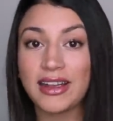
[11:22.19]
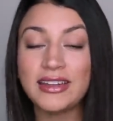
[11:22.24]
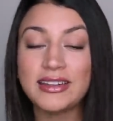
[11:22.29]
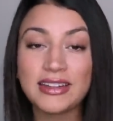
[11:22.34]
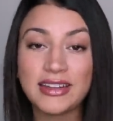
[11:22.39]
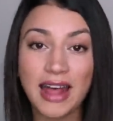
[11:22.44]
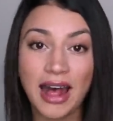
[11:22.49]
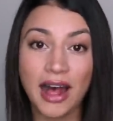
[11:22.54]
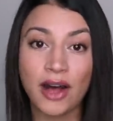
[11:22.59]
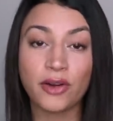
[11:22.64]
in
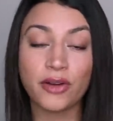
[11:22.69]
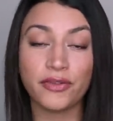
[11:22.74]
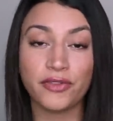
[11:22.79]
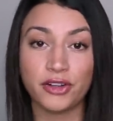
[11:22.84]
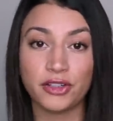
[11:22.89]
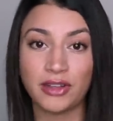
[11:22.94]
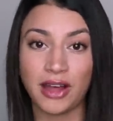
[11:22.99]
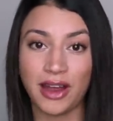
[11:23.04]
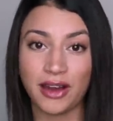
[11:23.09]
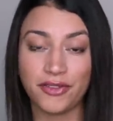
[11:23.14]
and out of
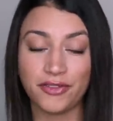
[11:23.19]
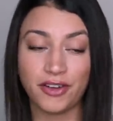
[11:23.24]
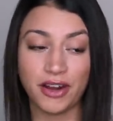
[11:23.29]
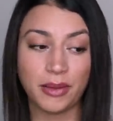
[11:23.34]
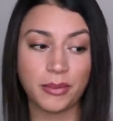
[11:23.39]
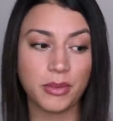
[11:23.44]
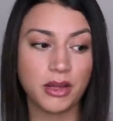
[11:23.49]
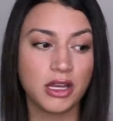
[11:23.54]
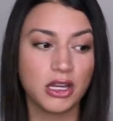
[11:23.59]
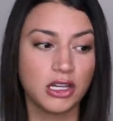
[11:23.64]
your
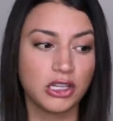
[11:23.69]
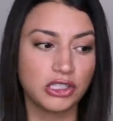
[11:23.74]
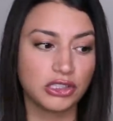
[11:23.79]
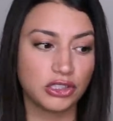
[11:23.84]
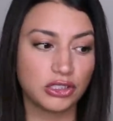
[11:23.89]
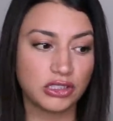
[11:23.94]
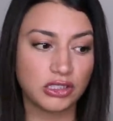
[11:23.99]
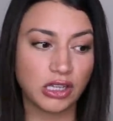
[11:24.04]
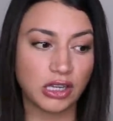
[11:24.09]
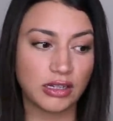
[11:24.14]
diaphragm.
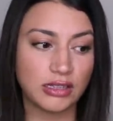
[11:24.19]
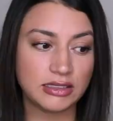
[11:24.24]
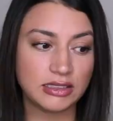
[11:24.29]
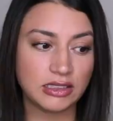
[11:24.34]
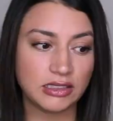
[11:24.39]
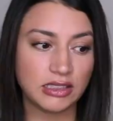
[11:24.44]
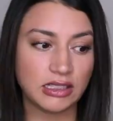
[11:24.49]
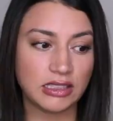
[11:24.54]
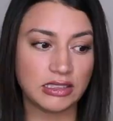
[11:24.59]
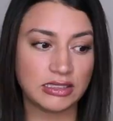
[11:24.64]
So
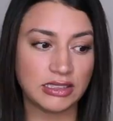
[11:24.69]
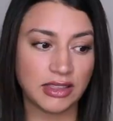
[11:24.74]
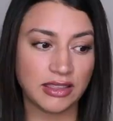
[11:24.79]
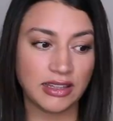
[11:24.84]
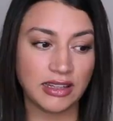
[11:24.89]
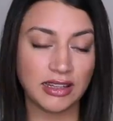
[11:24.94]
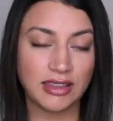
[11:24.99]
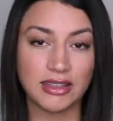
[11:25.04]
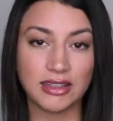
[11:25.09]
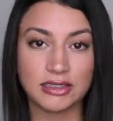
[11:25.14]
it's
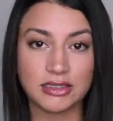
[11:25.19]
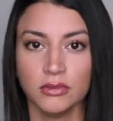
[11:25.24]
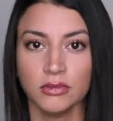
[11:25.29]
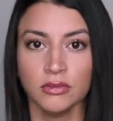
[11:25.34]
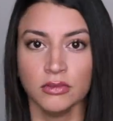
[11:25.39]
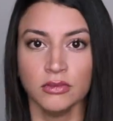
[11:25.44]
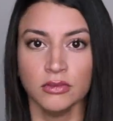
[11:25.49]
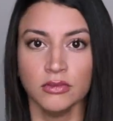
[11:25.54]
something like this.